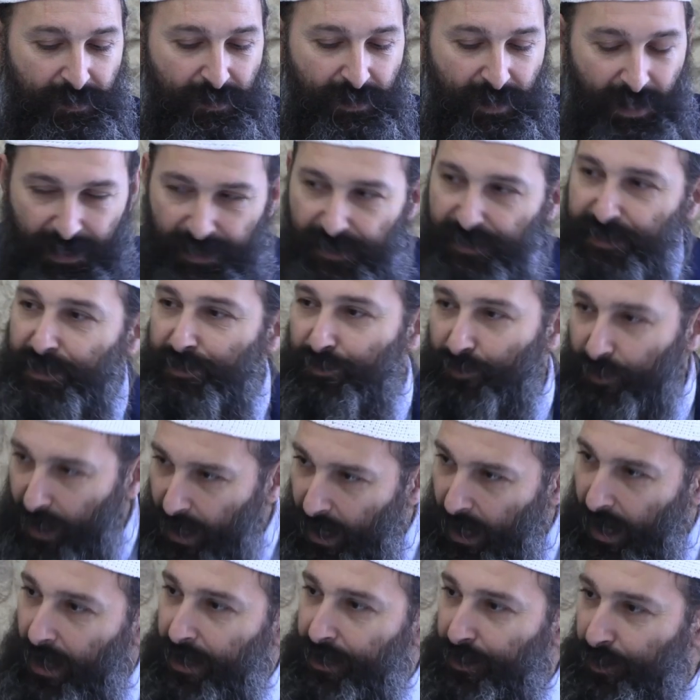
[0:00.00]
and he says,
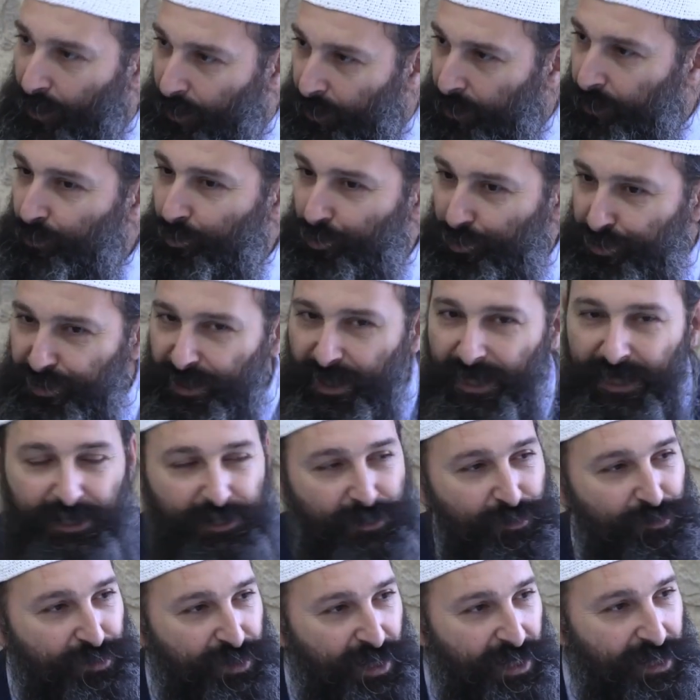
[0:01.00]
okay, I know it will take
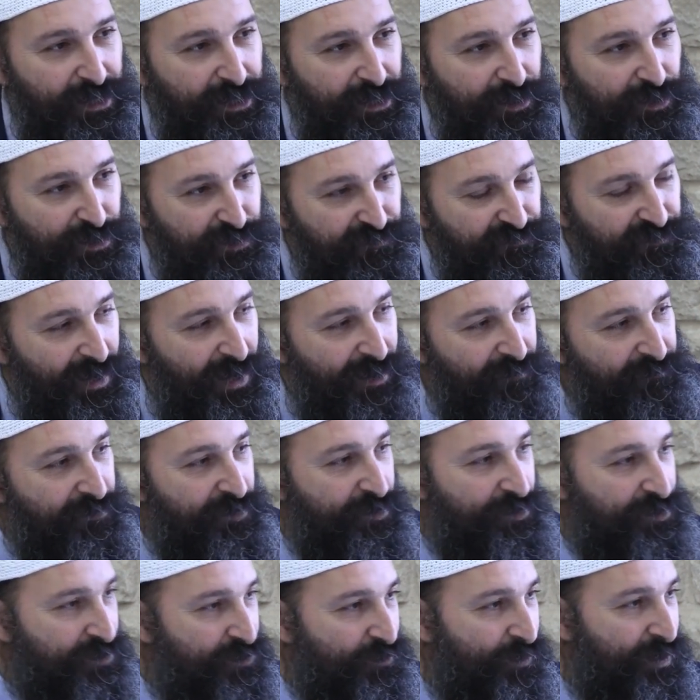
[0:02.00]
you 10 years, 5
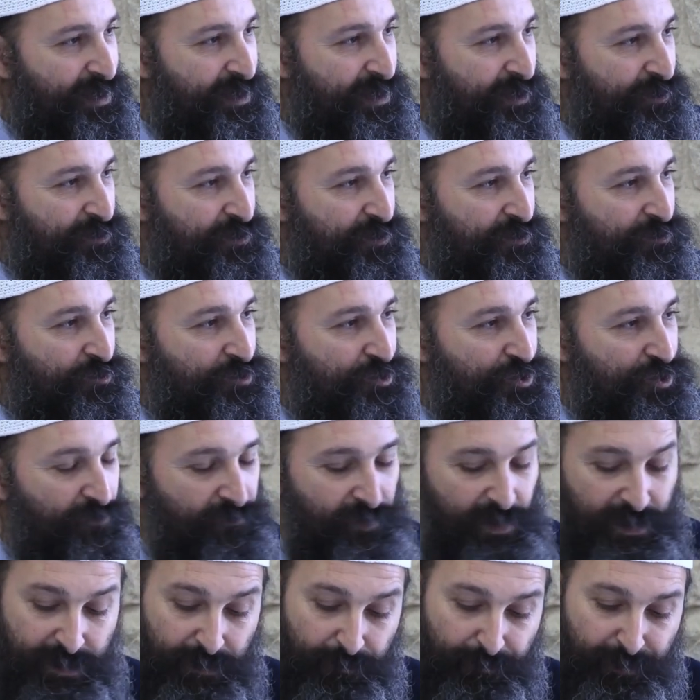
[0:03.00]
years, 20 years to do
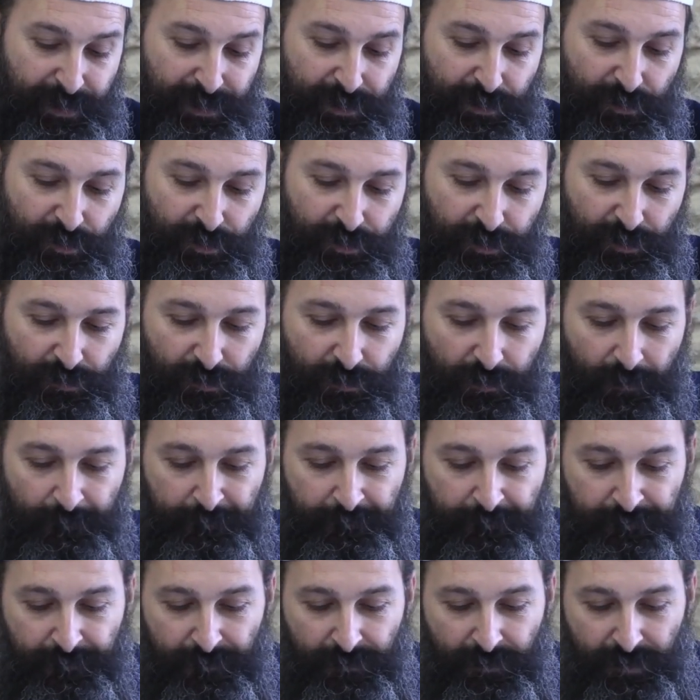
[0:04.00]
teshuvah, depending on you,
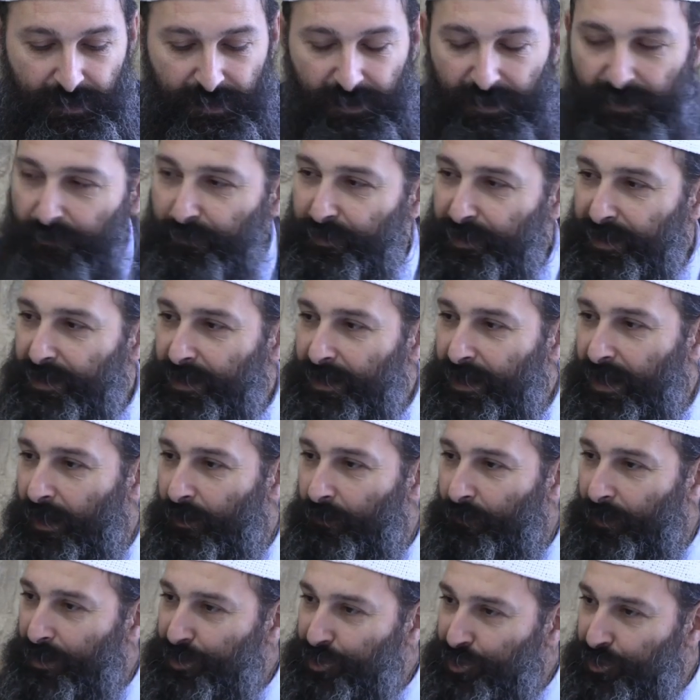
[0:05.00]
and depending
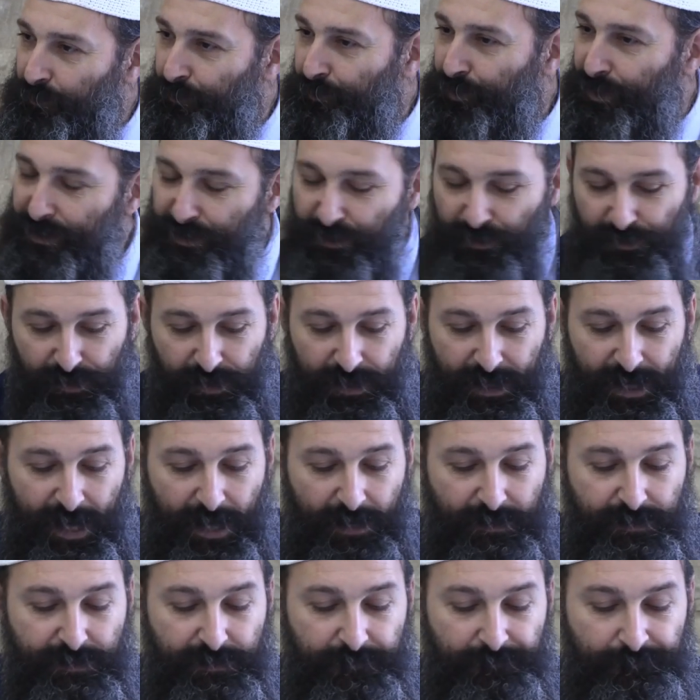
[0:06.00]
how much you press on the
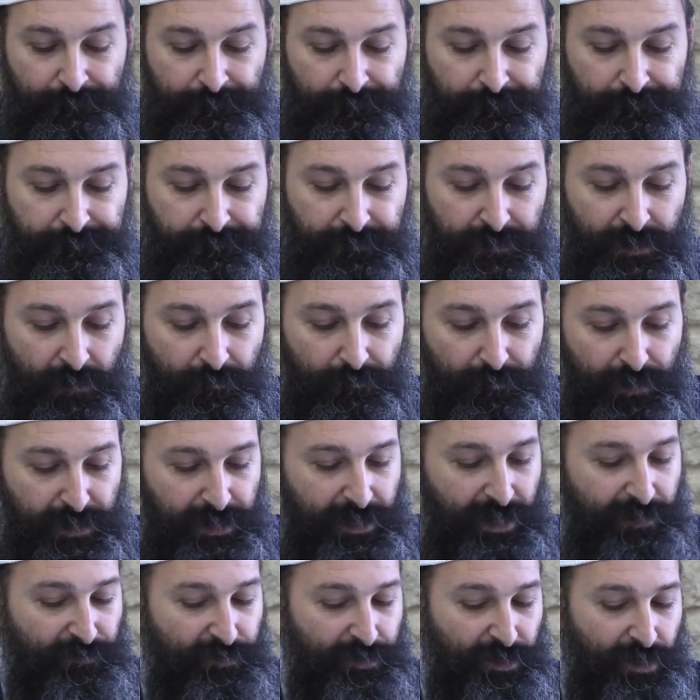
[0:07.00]
gas. But
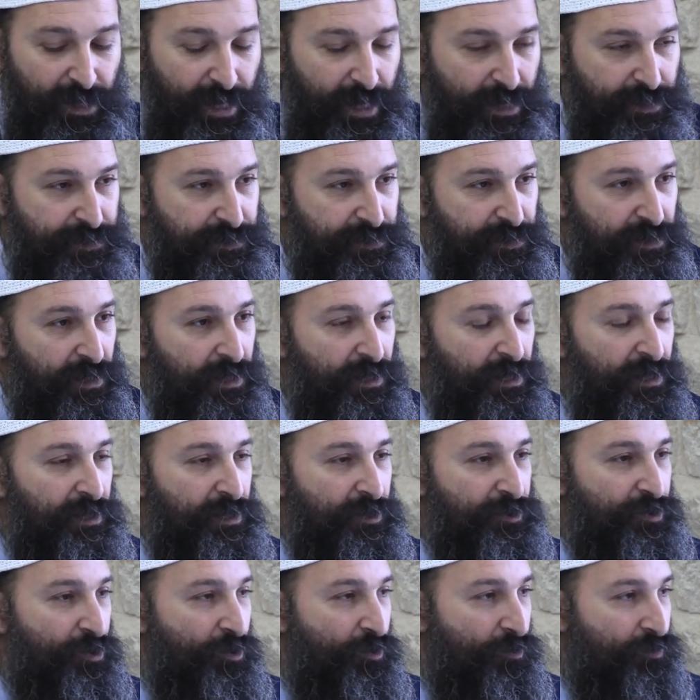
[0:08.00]
nevertheless,
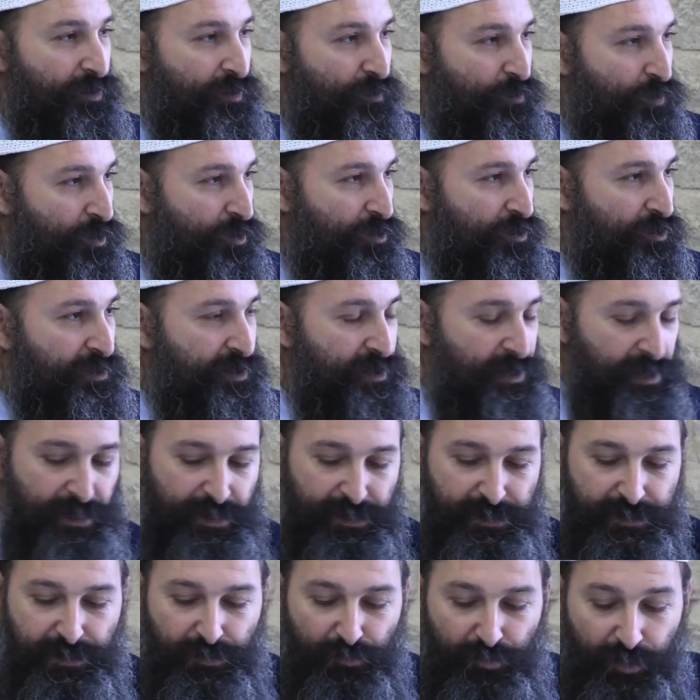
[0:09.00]
your reward
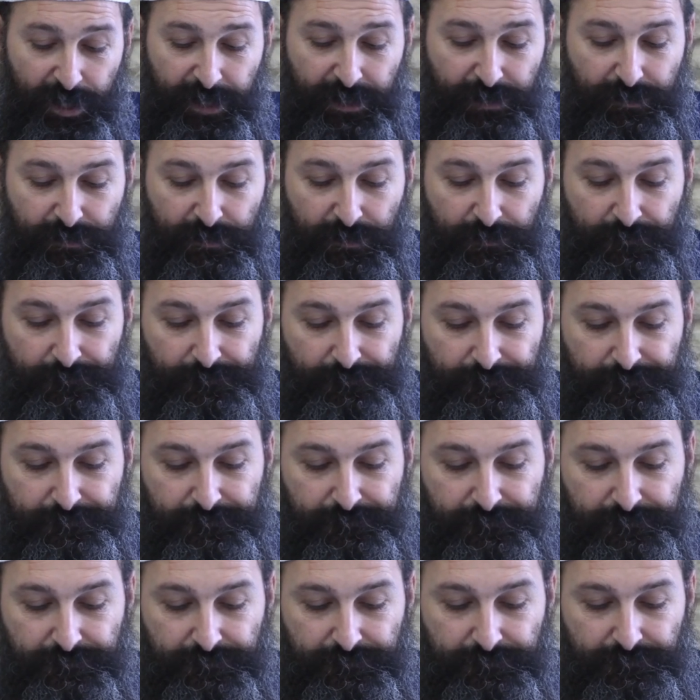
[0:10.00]
is great.
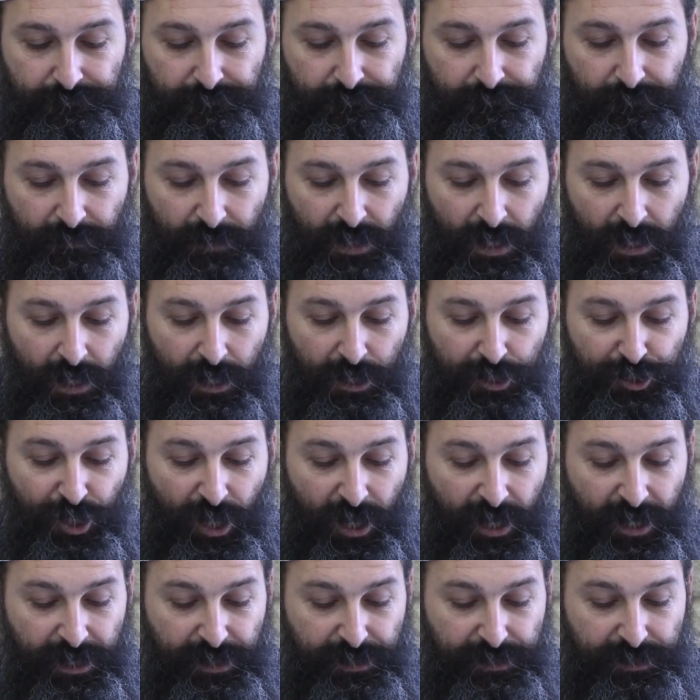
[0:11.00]

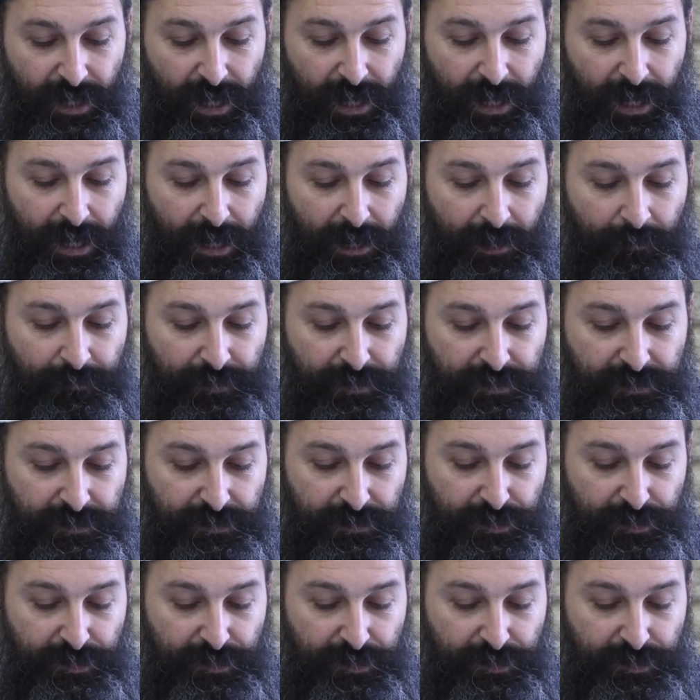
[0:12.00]
Sharei ta'am